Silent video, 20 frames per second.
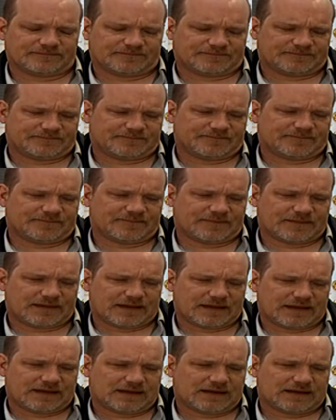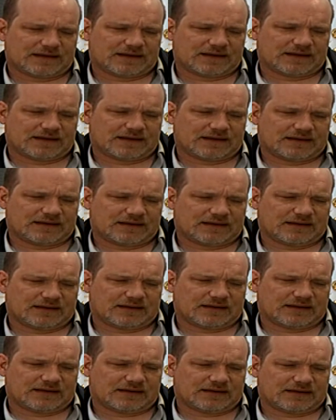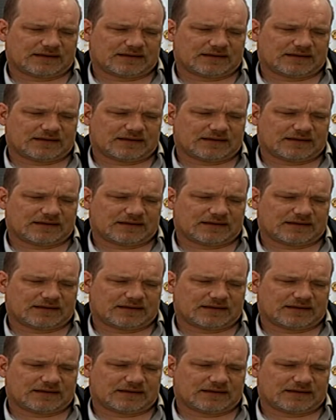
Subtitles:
No one is speaking in this clip.